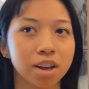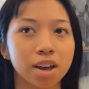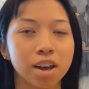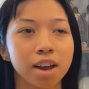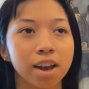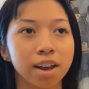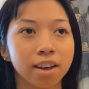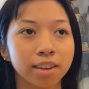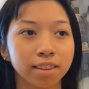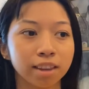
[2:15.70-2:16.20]

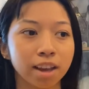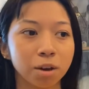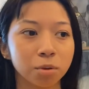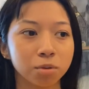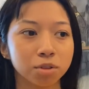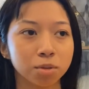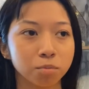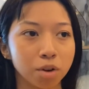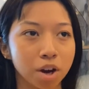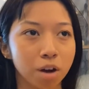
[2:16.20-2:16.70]
And that
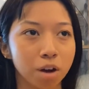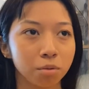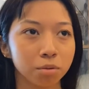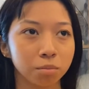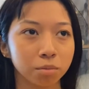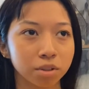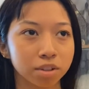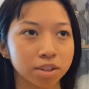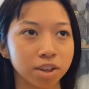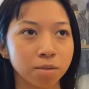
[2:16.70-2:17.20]
was a
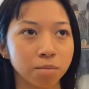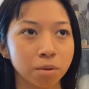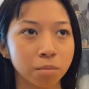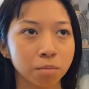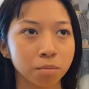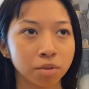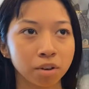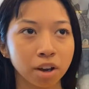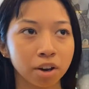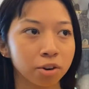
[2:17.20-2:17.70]
problem because I
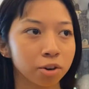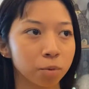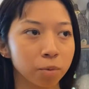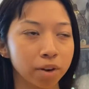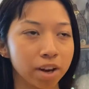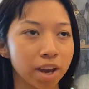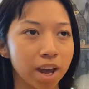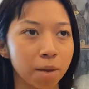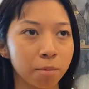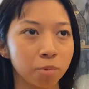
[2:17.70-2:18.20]
remember, I don't know
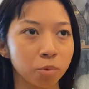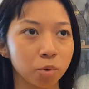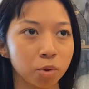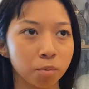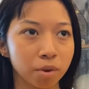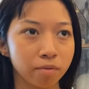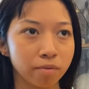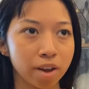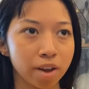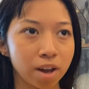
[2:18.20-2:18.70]
what happened with
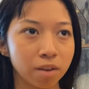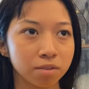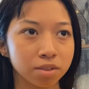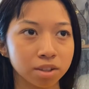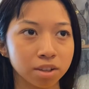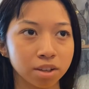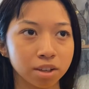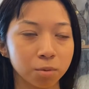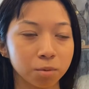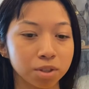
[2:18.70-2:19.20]
my
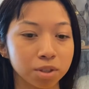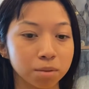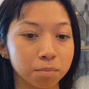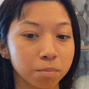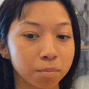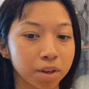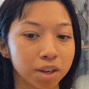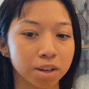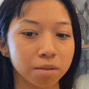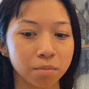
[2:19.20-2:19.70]
FAFSA, and it was a
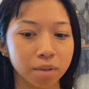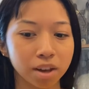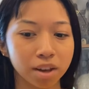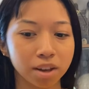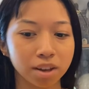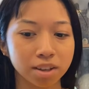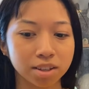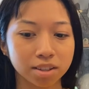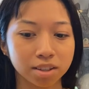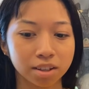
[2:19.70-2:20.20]
big
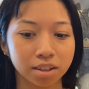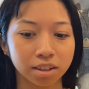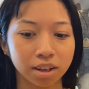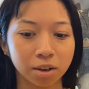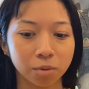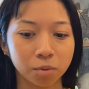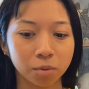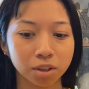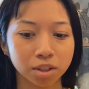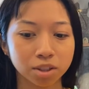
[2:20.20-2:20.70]
mess. And then
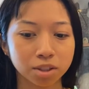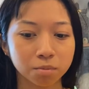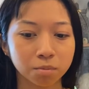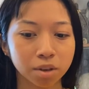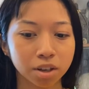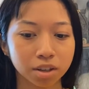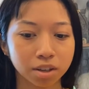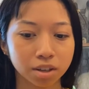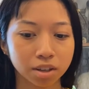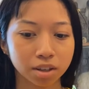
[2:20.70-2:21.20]
I went to
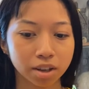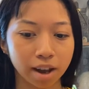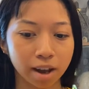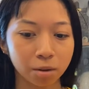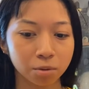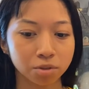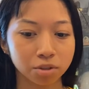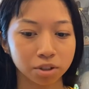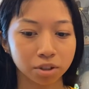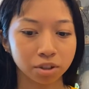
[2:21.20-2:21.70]
my
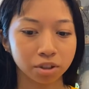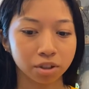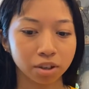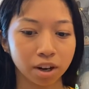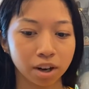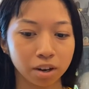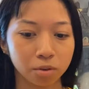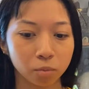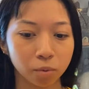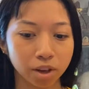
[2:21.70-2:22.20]
counselor
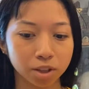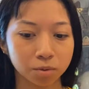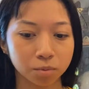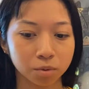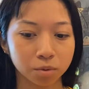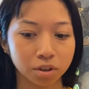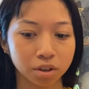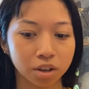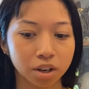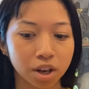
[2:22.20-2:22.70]
at
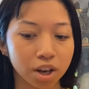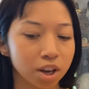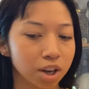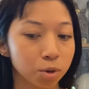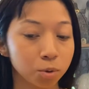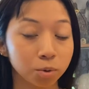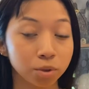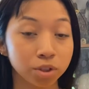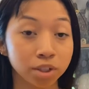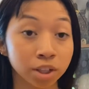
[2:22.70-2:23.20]
Westwood
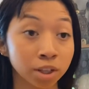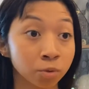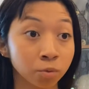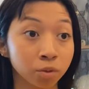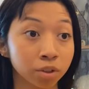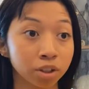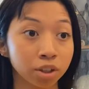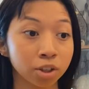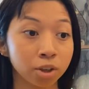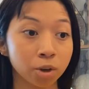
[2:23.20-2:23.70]
who didn't
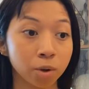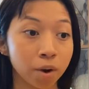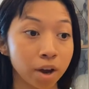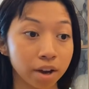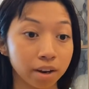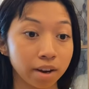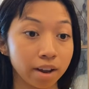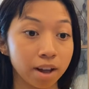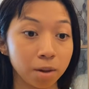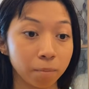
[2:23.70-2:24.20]
really know how
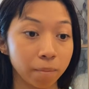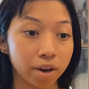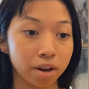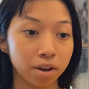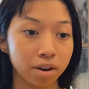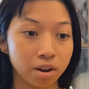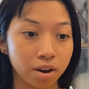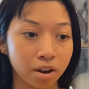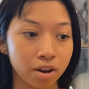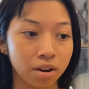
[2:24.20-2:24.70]
to help at
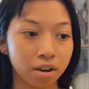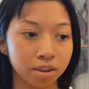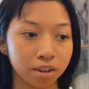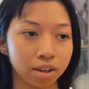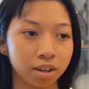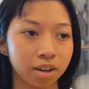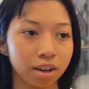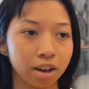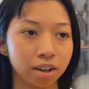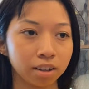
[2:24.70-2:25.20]
all. And
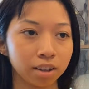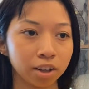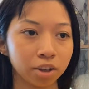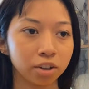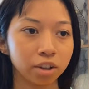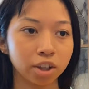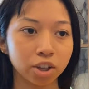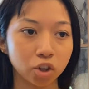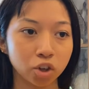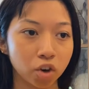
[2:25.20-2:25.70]
then I
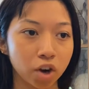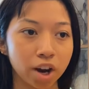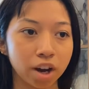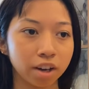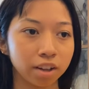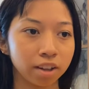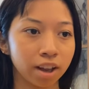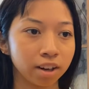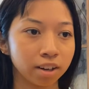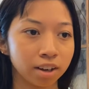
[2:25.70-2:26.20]
literally
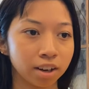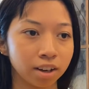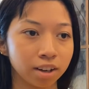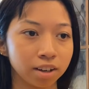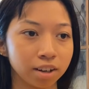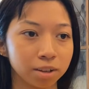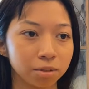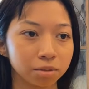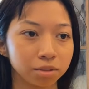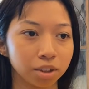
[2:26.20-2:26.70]
cried that night,
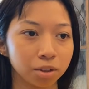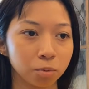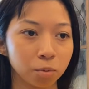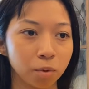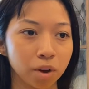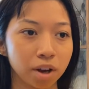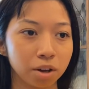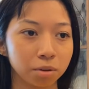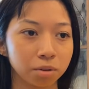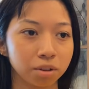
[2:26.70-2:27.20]
and I was like,
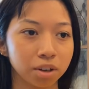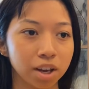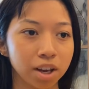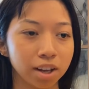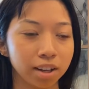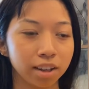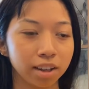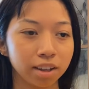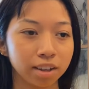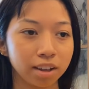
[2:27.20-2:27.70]
wow,
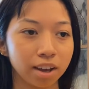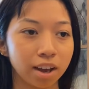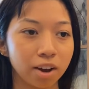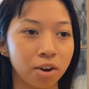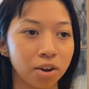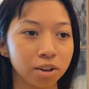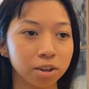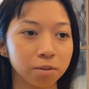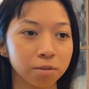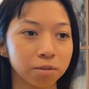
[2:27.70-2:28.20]
like
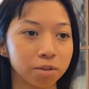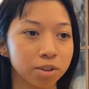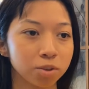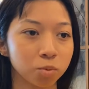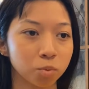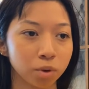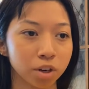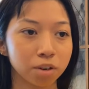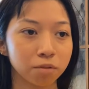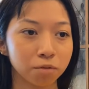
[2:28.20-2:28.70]
all of this
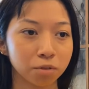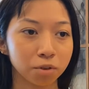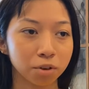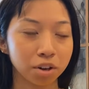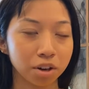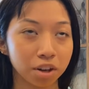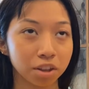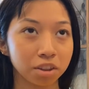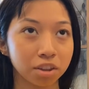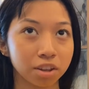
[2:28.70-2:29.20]
work for
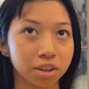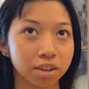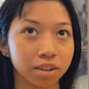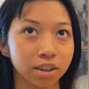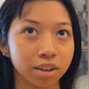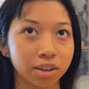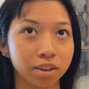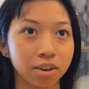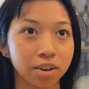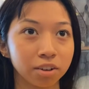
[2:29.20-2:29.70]
nothing,
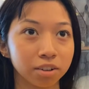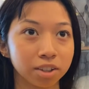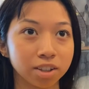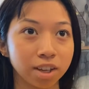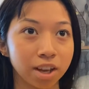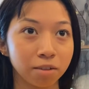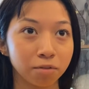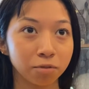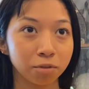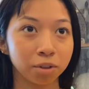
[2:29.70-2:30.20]
like all this
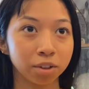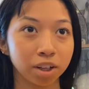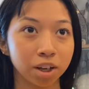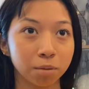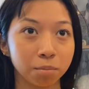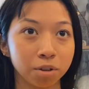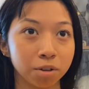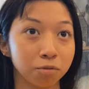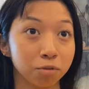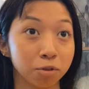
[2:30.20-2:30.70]
effort that I
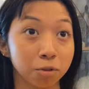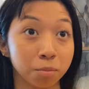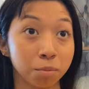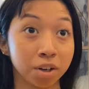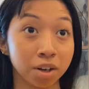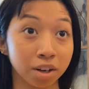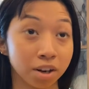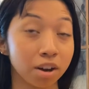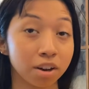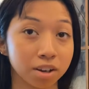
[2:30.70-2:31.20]
put for me
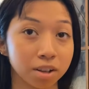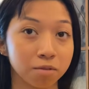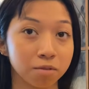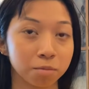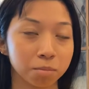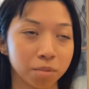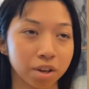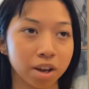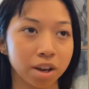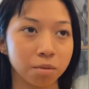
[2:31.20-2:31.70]
not
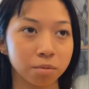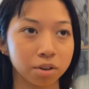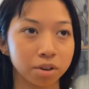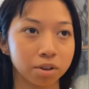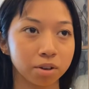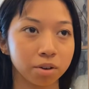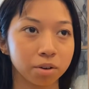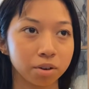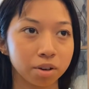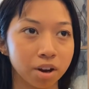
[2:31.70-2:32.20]
even being able to
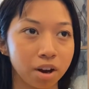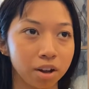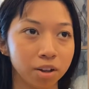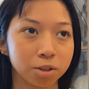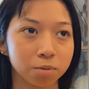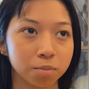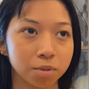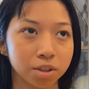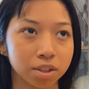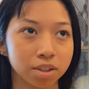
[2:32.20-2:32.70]
go to
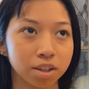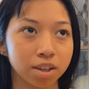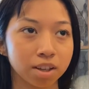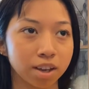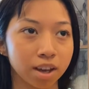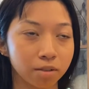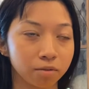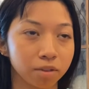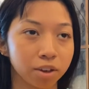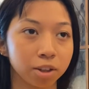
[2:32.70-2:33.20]
college because I
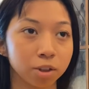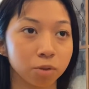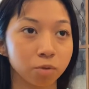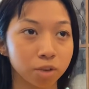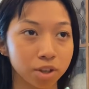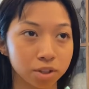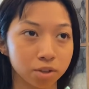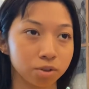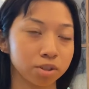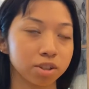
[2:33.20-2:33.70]
can't find the
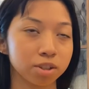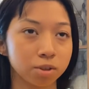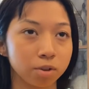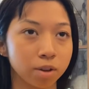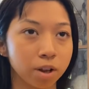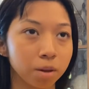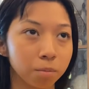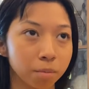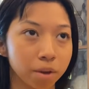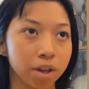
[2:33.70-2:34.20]
resources to
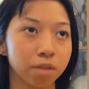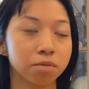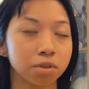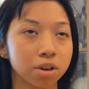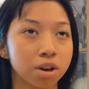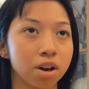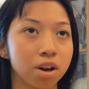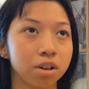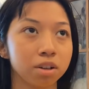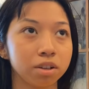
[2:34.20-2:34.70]
help pay for
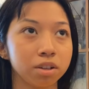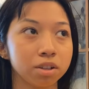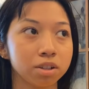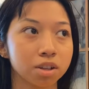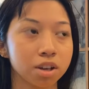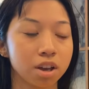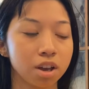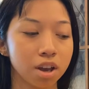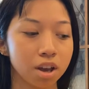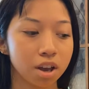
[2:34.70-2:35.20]
college.
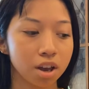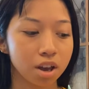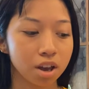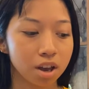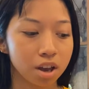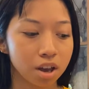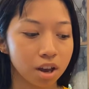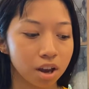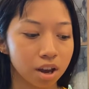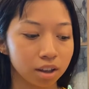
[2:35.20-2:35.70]

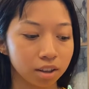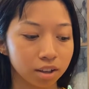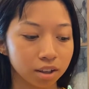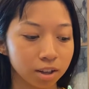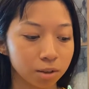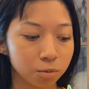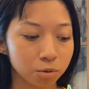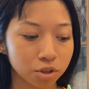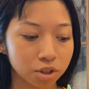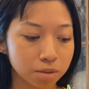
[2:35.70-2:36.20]
And then
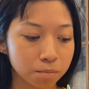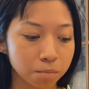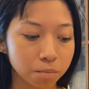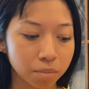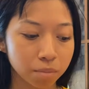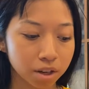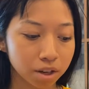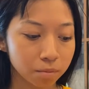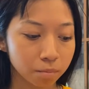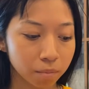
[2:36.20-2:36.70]
it was just a
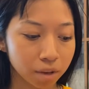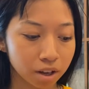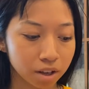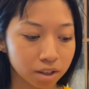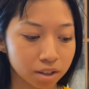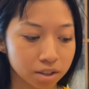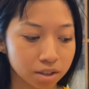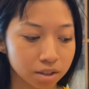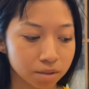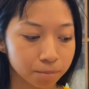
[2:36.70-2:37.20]
big
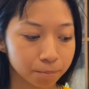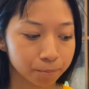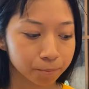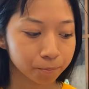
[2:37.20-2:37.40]
mess.